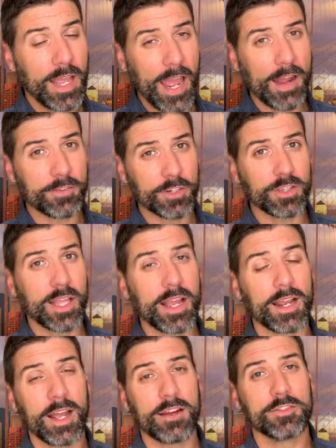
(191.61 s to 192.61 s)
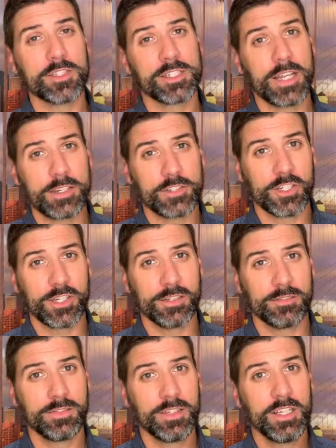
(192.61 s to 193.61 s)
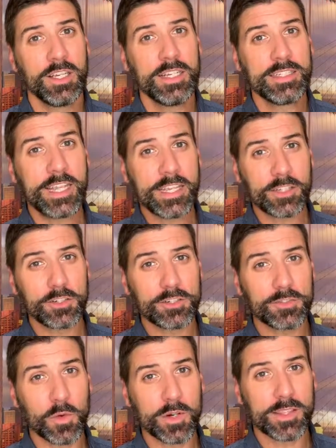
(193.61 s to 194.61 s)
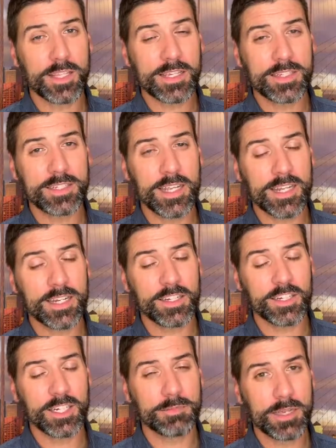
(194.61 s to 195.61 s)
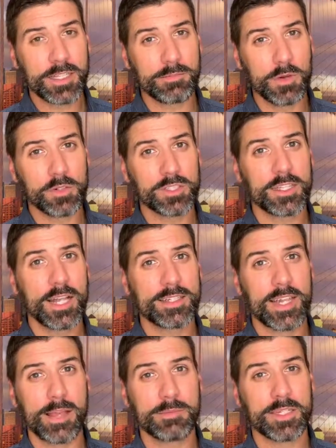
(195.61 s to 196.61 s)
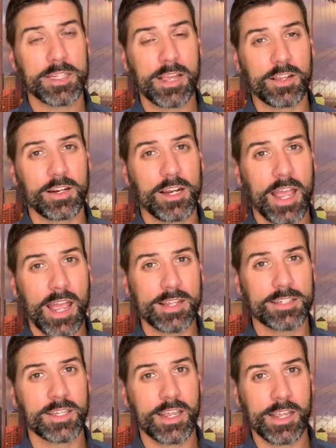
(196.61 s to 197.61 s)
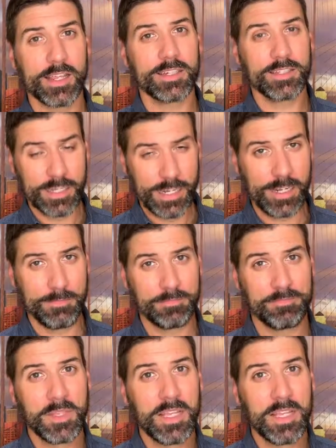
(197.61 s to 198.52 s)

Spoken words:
after that conversation? Take those 4 things in and you're going to make the most of that time together as a team.